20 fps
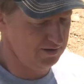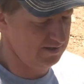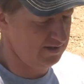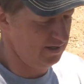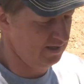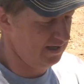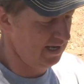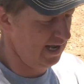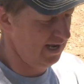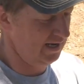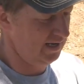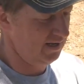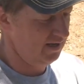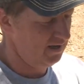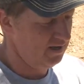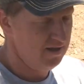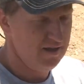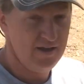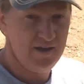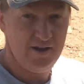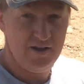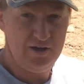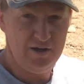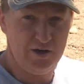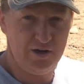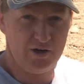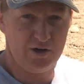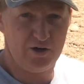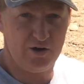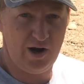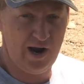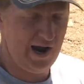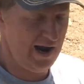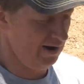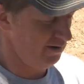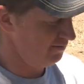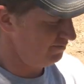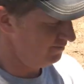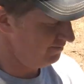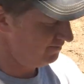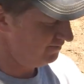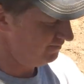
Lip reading: is to take your crown